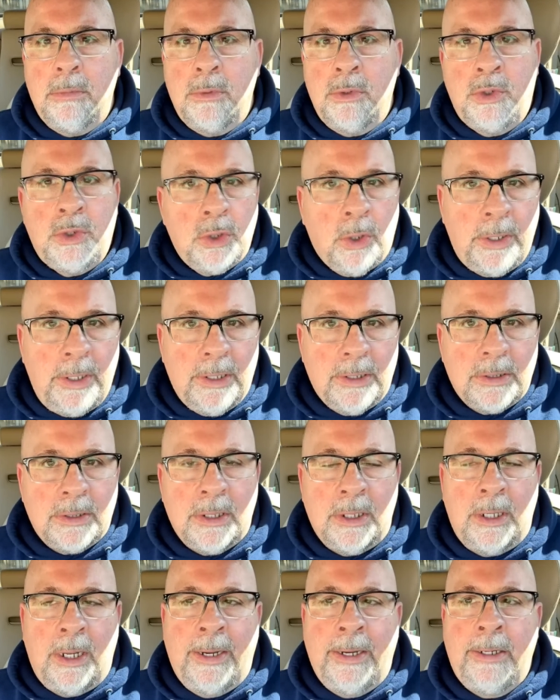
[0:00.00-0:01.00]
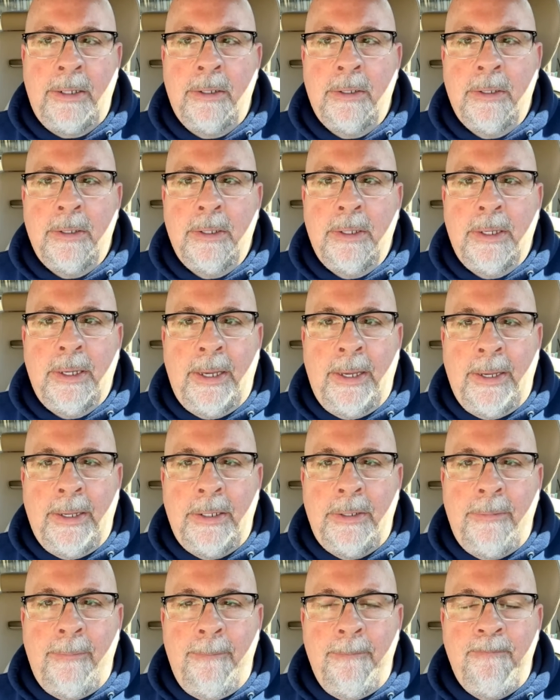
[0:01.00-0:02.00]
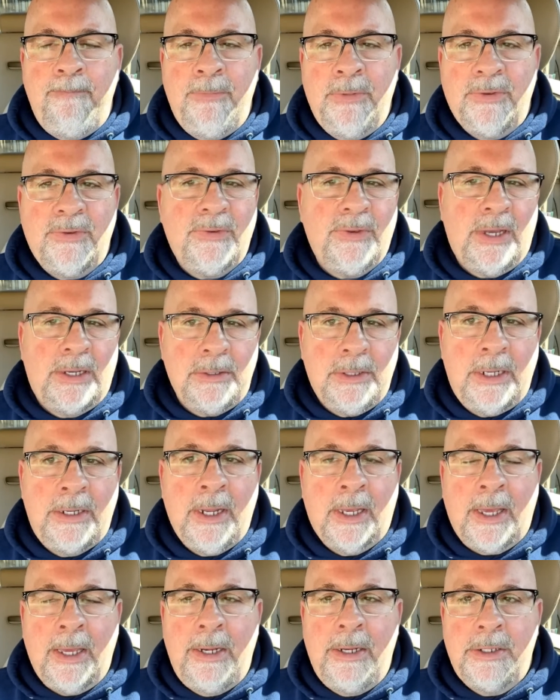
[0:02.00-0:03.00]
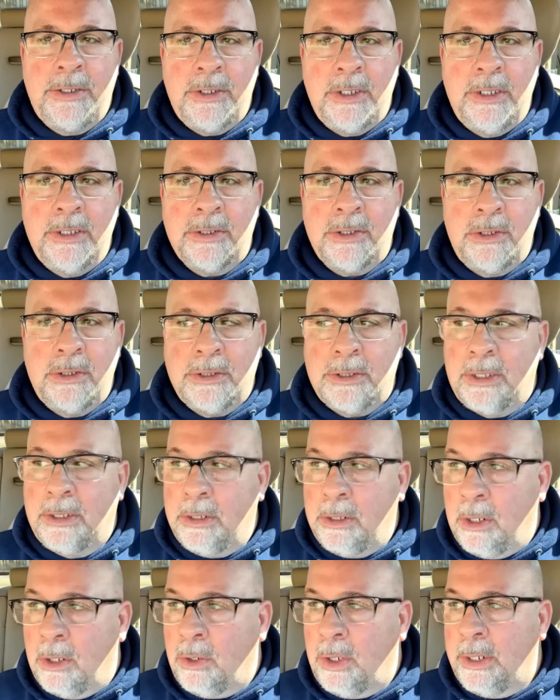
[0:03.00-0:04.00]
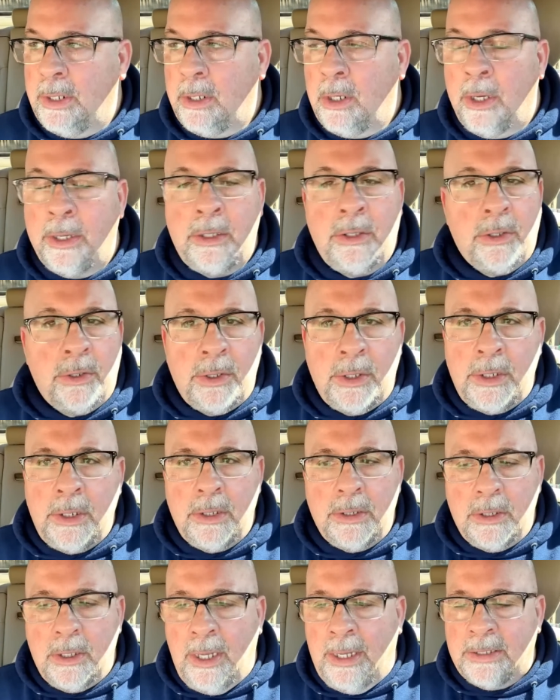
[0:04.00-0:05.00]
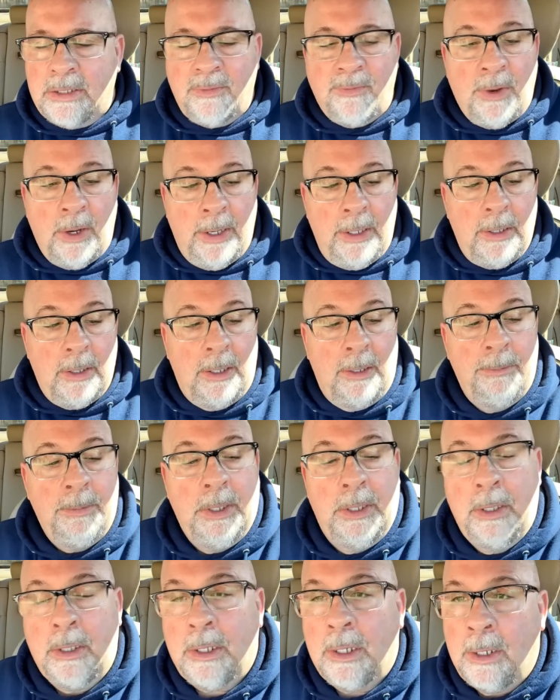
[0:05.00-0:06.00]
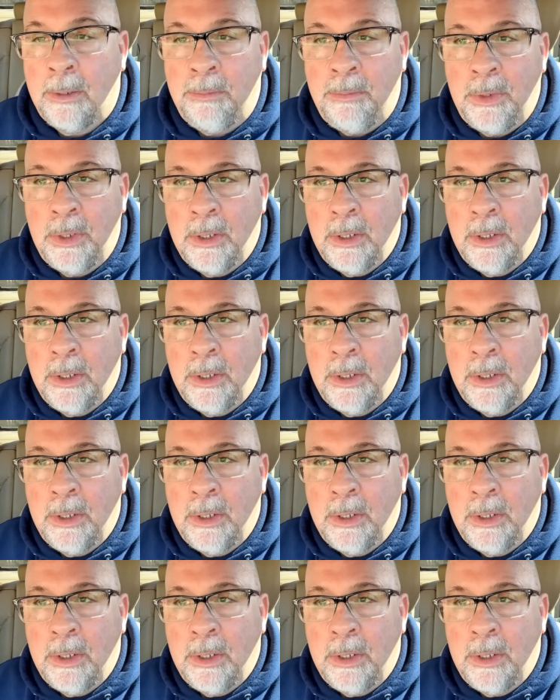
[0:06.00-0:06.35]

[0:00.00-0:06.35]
join us tonight. And this is how dedicated she is. She said, you know what, 9:30, that's fine. I'm going to come,